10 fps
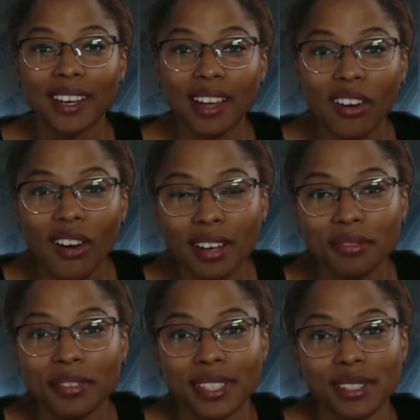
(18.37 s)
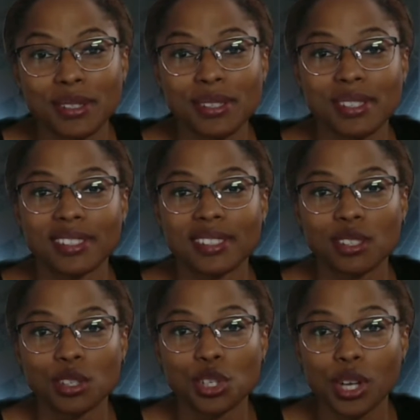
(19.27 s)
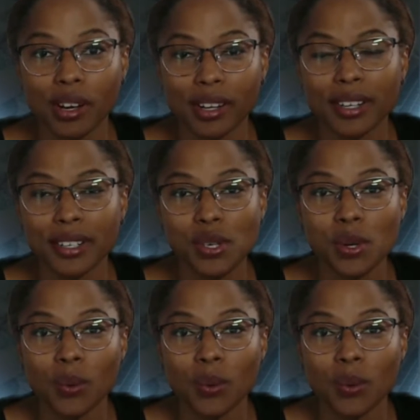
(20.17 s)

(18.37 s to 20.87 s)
confidence to charge